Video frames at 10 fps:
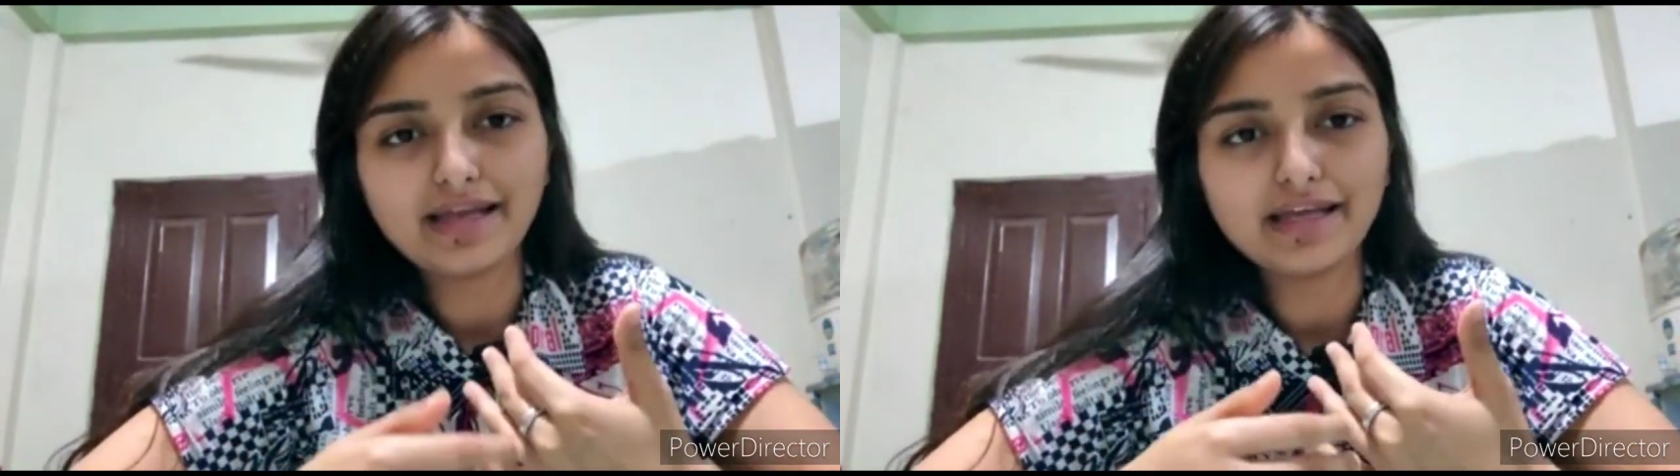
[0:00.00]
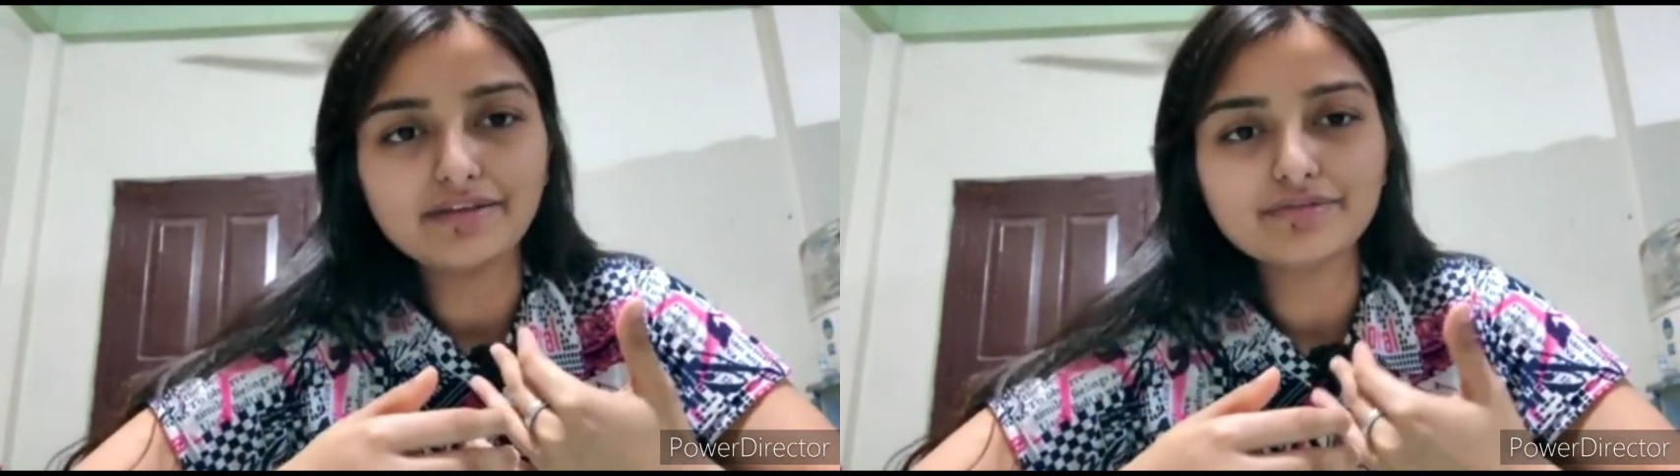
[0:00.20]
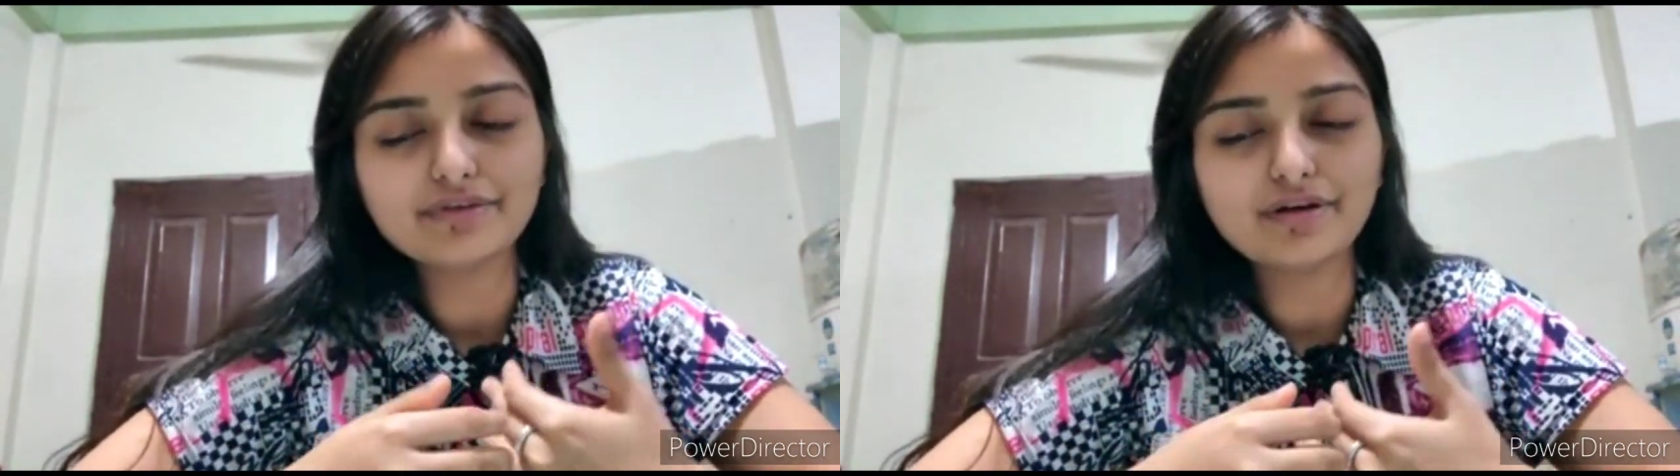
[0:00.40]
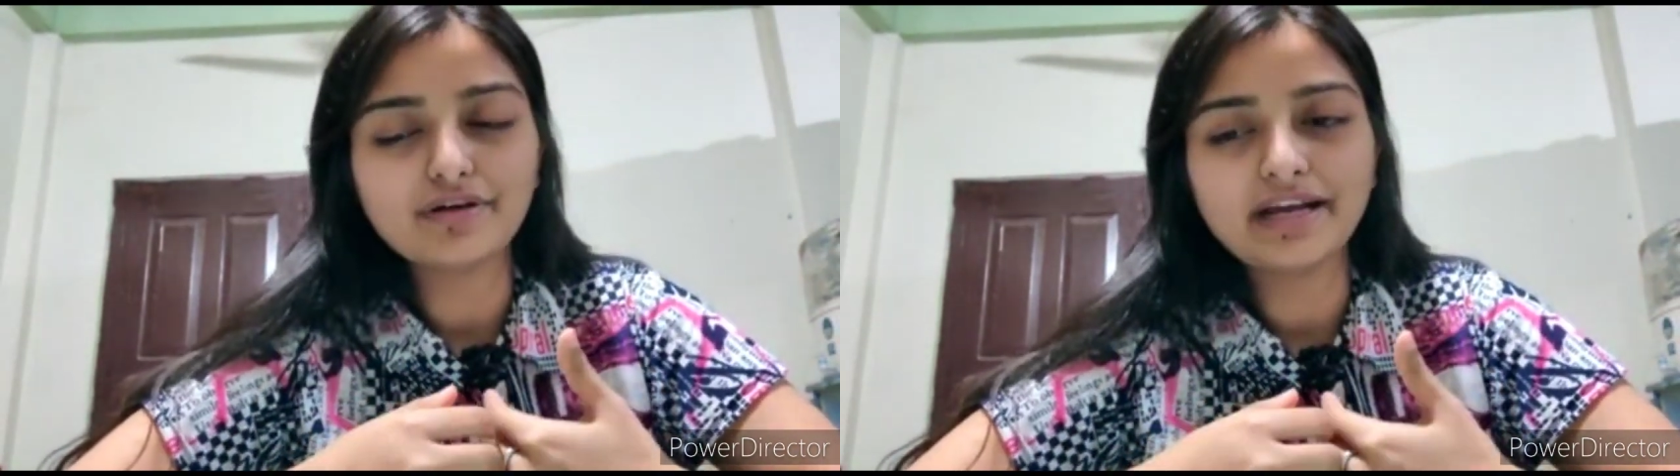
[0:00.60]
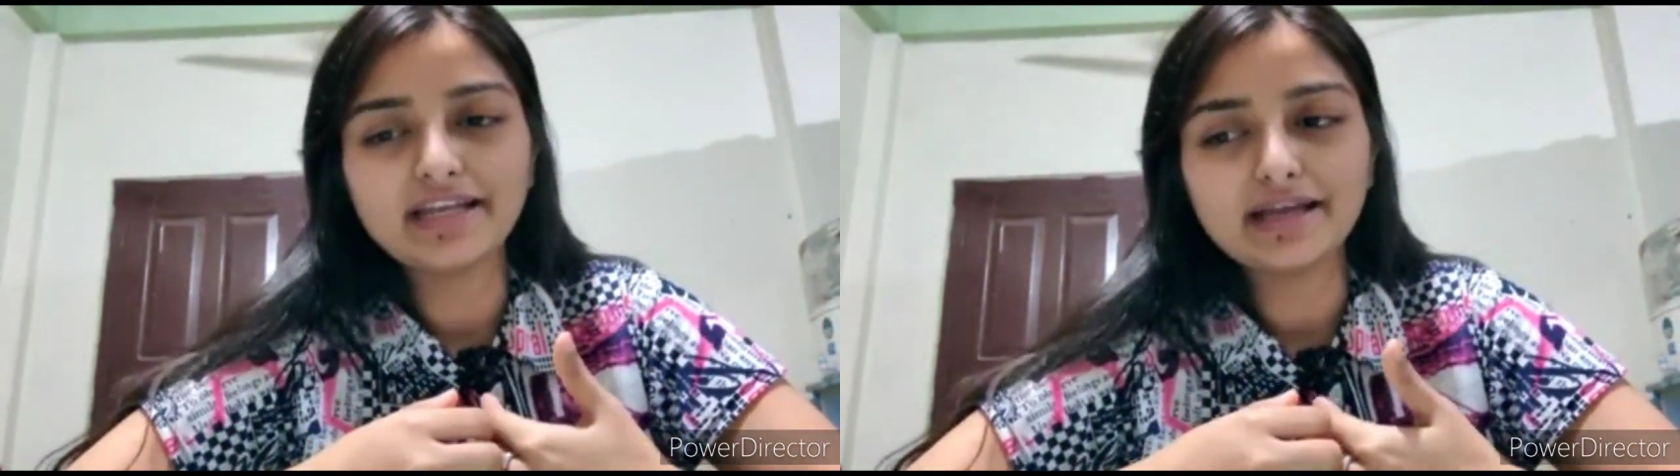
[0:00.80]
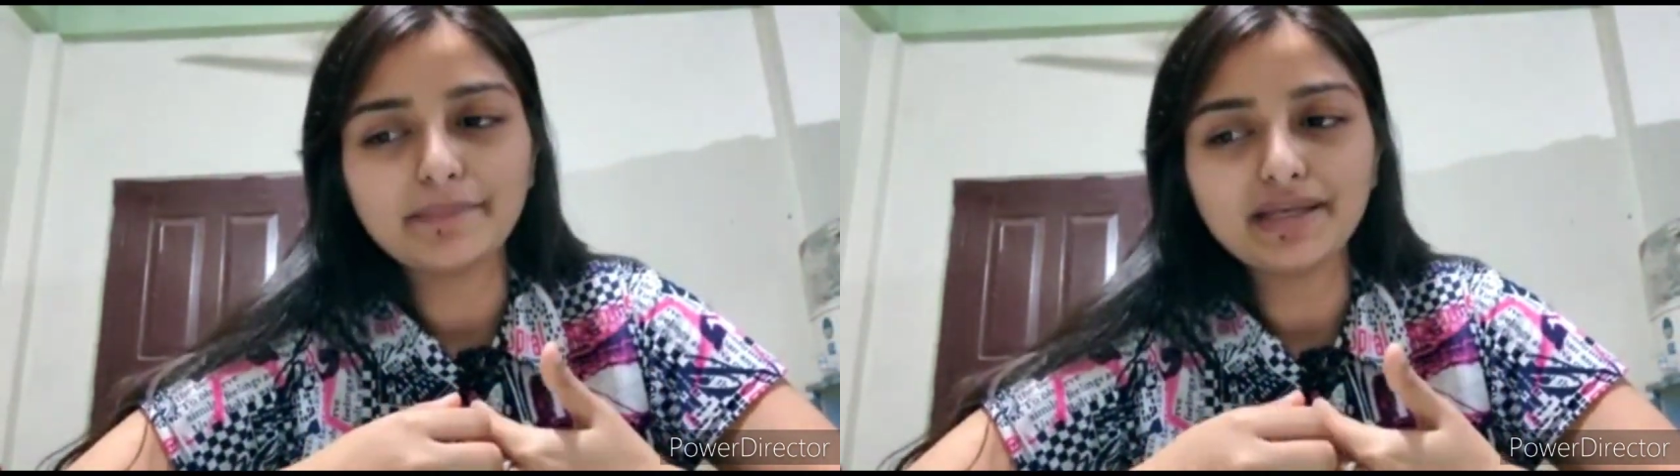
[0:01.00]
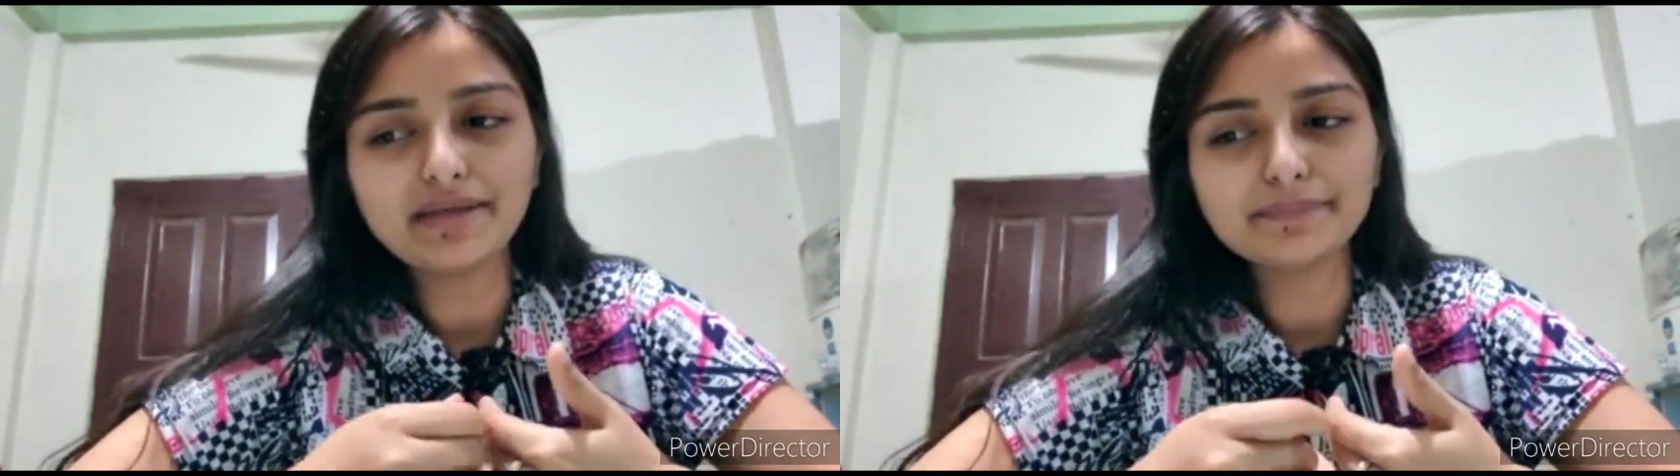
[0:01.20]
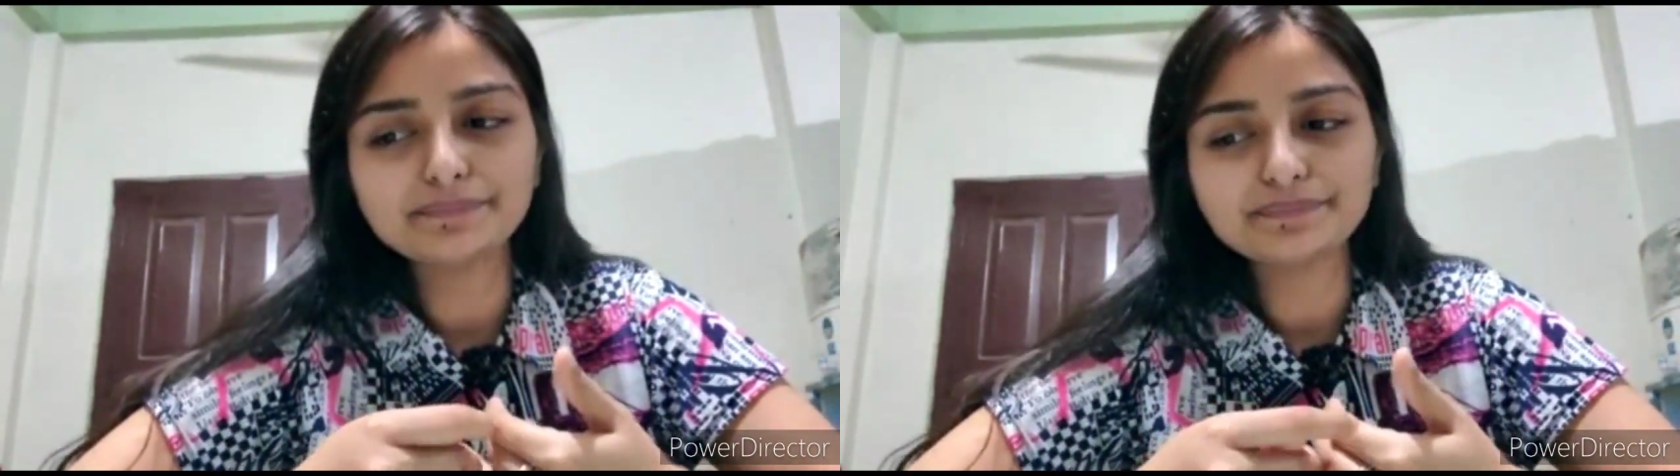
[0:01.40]
life, all right. I
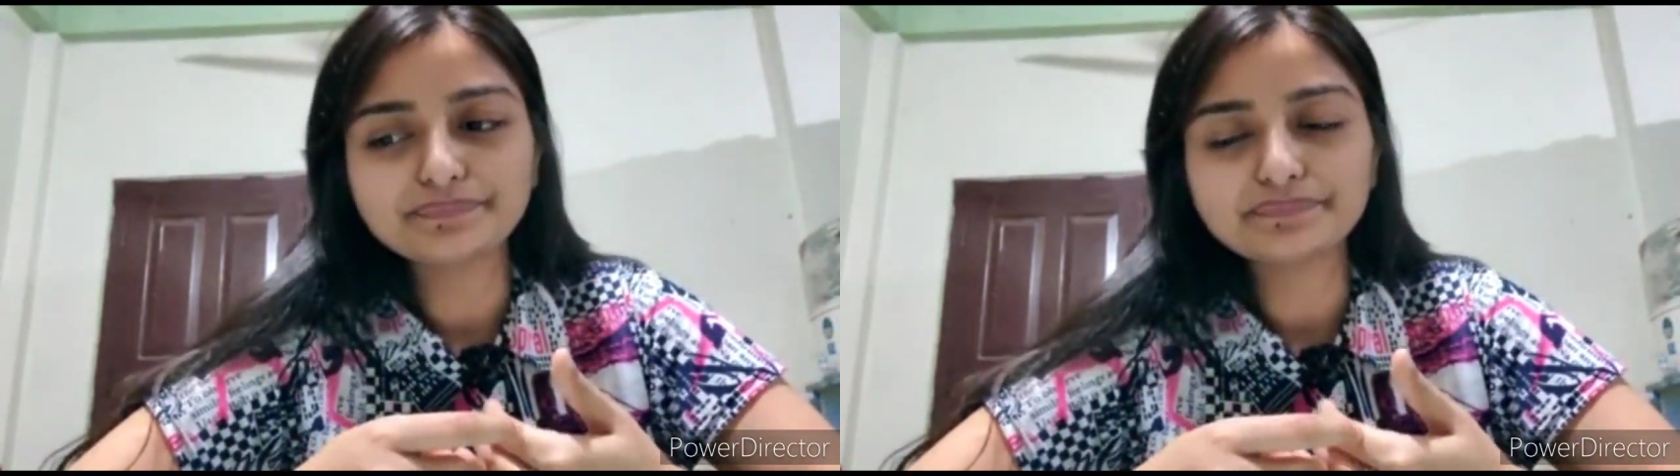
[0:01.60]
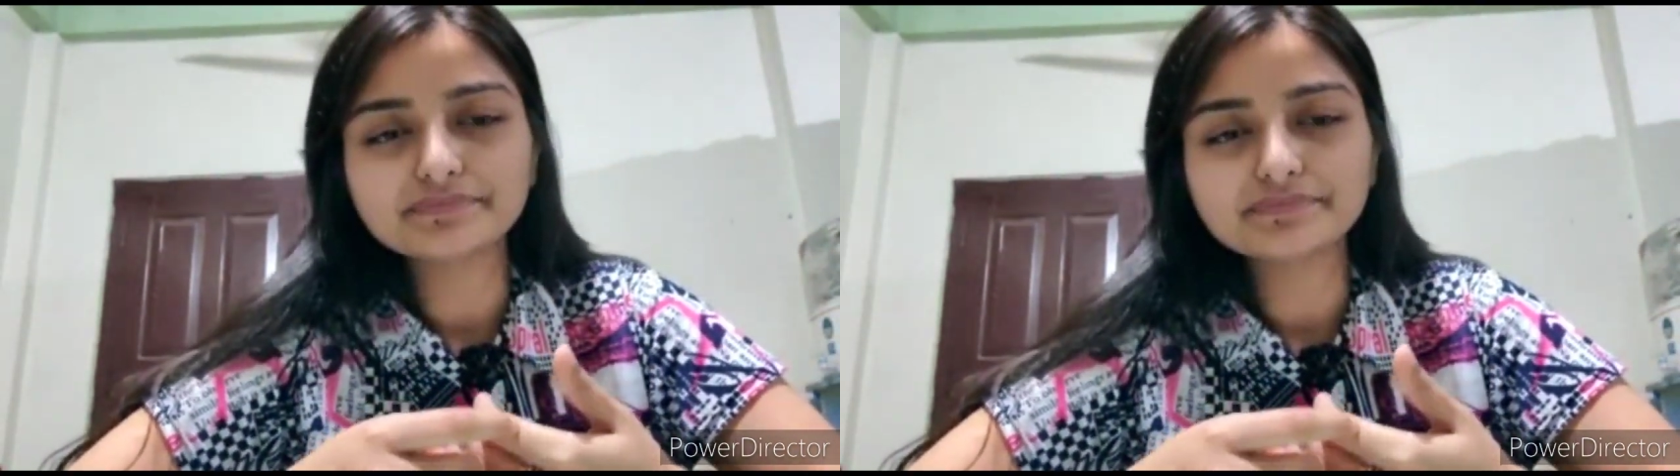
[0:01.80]
mean,